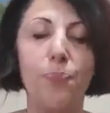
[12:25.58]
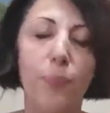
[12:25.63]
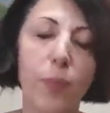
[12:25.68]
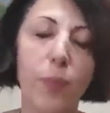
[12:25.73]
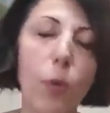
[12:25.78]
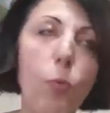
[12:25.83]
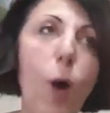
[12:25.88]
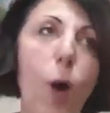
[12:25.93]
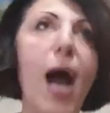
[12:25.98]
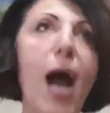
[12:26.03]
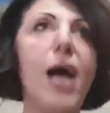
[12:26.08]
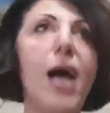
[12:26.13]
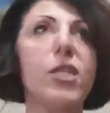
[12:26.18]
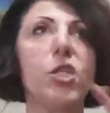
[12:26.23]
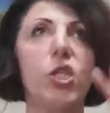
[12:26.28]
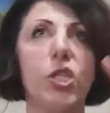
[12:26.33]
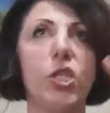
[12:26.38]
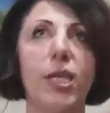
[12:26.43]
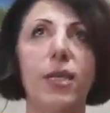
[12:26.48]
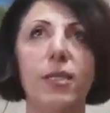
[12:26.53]

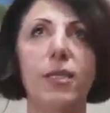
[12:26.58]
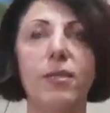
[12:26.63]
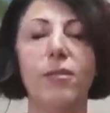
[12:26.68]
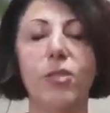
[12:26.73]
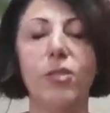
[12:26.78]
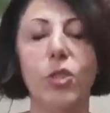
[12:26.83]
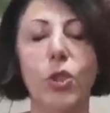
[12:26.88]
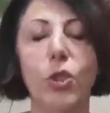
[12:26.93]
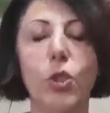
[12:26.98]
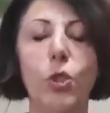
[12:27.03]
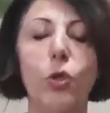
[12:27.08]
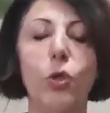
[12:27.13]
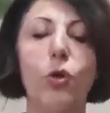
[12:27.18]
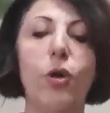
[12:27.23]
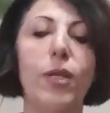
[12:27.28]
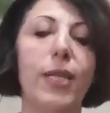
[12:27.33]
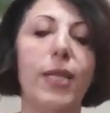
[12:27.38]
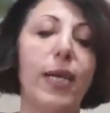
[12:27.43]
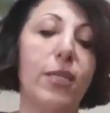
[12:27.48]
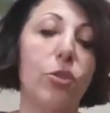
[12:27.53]
watch and,
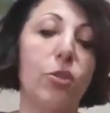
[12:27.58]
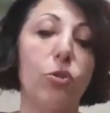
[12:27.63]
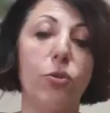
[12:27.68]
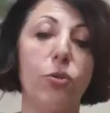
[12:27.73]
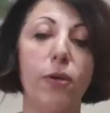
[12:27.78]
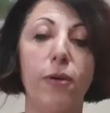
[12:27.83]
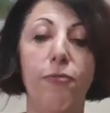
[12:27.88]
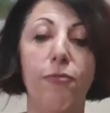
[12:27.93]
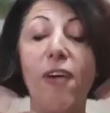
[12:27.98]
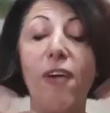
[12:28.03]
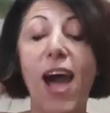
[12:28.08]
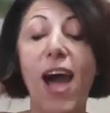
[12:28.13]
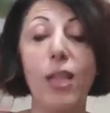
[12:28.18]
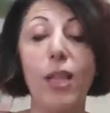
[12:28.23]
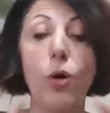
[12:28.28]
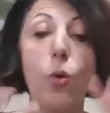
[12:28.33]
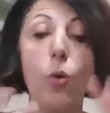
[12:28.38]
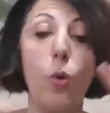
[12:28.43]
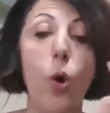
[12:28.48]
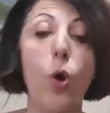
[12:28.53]

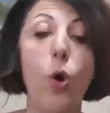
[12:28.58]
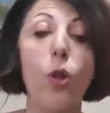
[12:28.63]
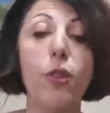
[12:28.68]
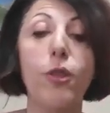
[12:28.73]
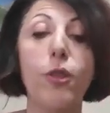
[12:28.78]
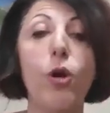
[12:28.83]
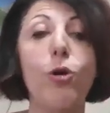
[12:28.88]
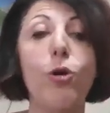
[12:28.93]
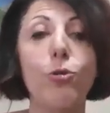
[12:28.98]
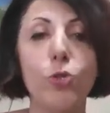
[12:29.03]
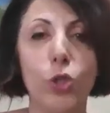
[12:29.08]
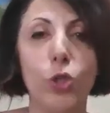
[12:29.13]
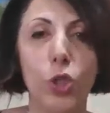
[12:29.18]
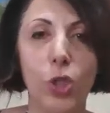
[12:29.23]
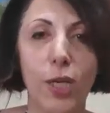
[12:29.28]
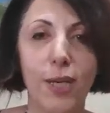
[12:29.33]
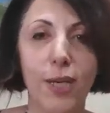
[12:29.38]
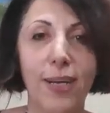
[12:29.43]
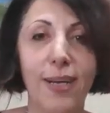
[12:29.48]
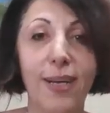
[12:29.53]
follow all those
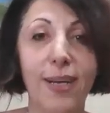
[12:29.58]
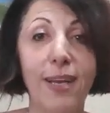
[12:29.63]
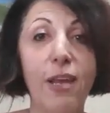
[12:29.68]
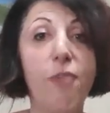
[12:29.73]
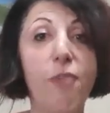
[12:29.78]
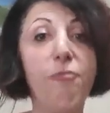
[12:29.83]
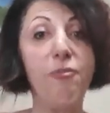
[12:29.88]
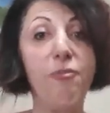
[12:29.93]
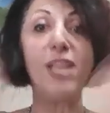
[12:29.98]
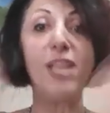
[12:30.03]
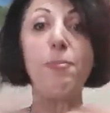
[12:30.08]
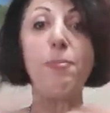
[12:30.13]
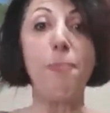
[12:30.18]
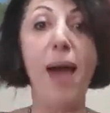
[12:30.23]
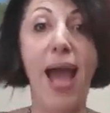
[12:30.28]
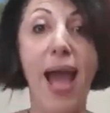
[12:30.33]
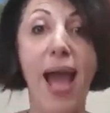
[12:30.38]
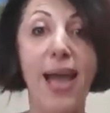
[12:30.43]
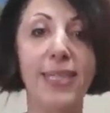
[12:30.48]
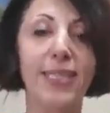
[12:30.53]

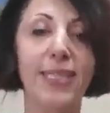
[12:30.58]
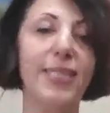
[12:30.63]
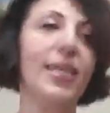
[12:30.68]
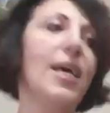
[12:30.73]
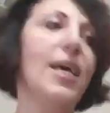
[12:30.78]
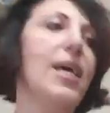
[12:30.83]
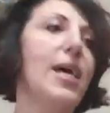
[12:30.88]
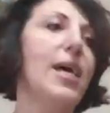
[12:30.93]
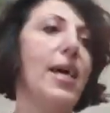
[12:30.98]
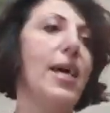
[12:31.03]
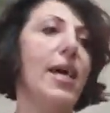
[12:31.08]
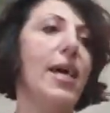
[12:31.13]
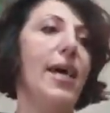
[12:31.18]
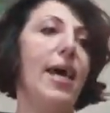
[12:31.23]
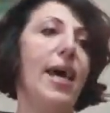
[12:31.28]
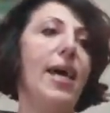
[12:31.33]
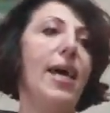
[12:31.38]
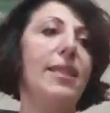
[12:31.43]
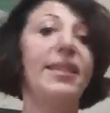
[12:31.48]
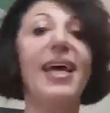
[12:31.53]
feedbacks
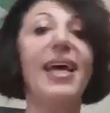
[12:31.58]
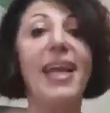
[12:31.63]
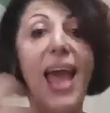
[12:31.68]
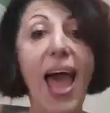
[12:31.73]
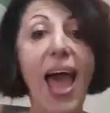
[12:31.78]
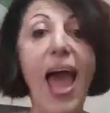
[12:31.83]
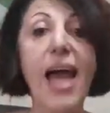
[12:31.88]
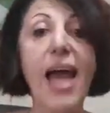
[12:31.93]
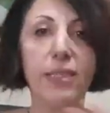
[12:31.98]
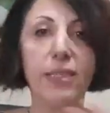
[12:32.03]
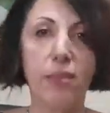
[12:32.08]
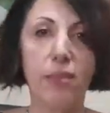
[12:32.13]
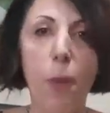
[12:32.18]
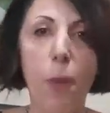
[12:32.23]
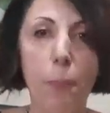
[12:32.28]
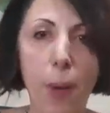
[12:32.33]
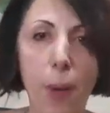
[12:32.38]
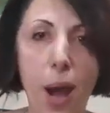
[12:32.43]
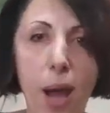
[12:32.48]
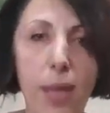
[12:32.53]
and then act
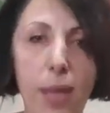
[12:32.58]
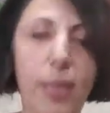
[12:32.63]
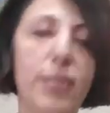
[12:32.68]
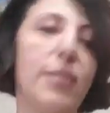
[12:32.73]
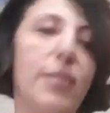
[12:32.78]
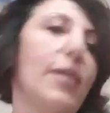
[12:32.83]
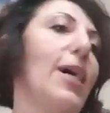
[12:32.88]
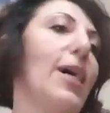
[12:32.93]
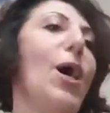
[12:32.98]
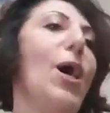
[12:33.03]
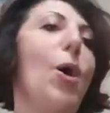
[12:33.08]
upon it.